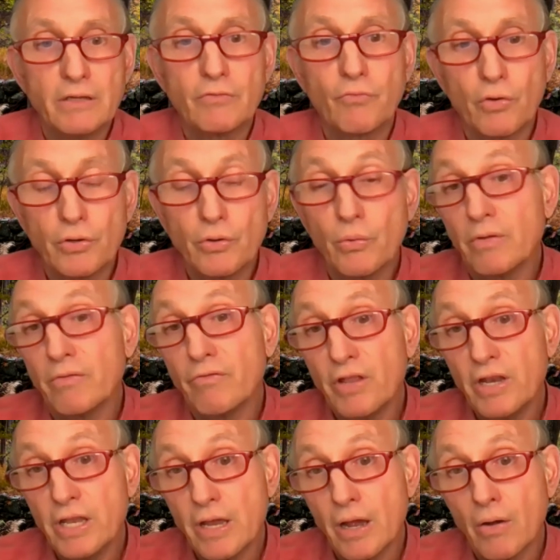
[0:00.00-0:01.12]
for doing
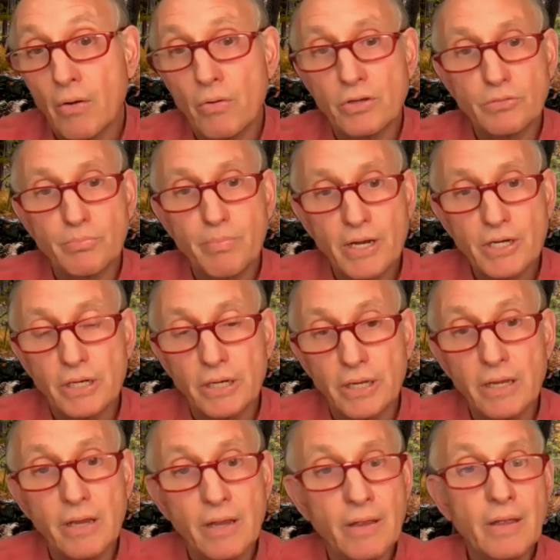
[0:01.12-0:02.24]
video, especially